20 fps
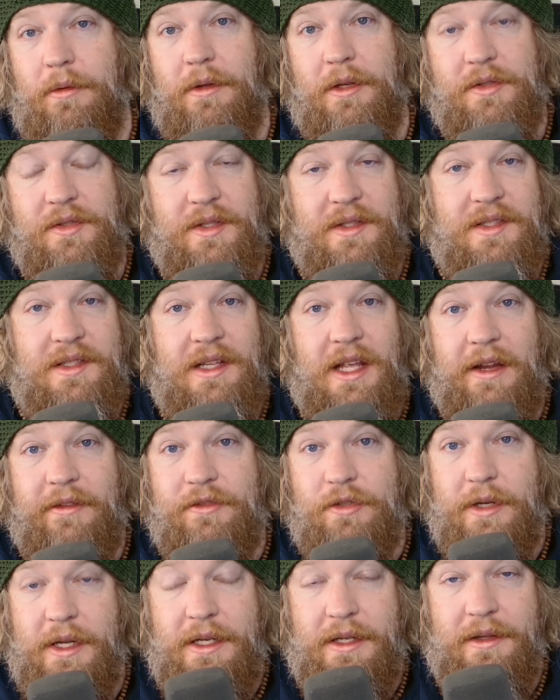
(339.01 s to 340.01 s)
there's the slave
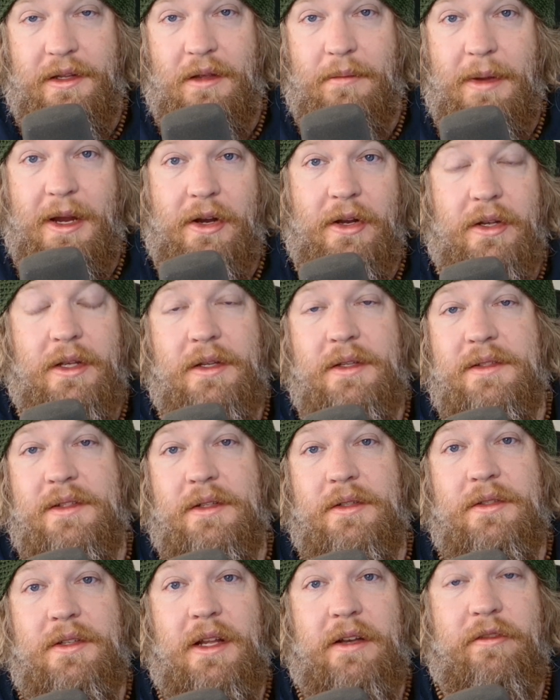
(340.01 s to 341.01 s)
trade in the Americas,
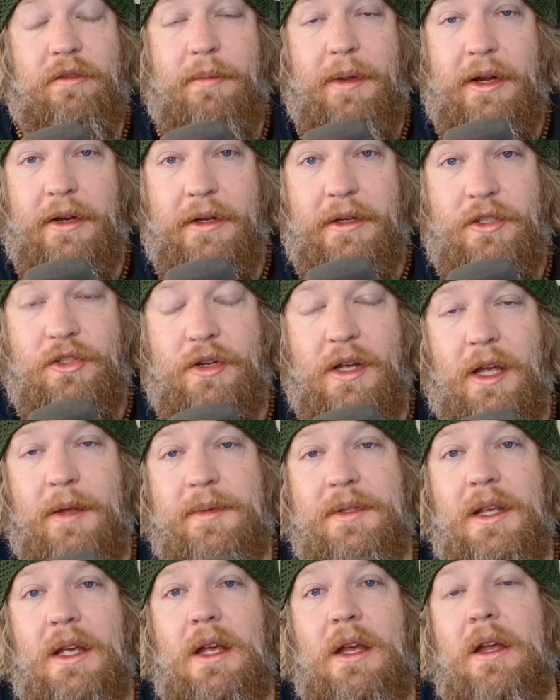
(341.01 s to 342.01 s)
there's Native American
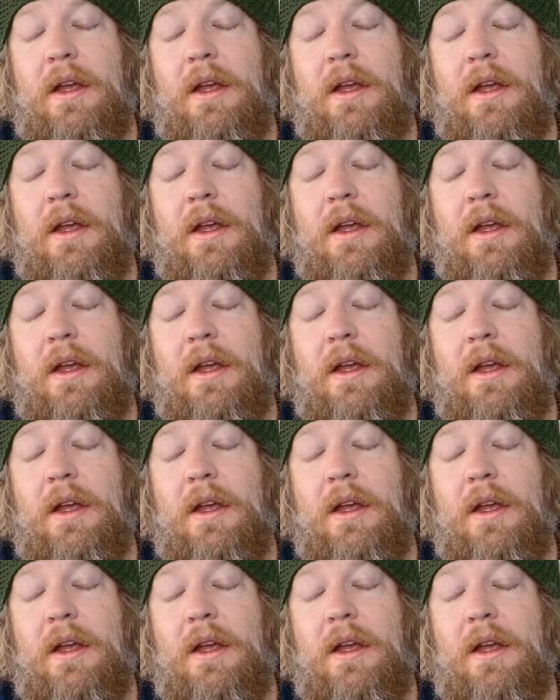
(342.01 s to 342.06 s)
tribes,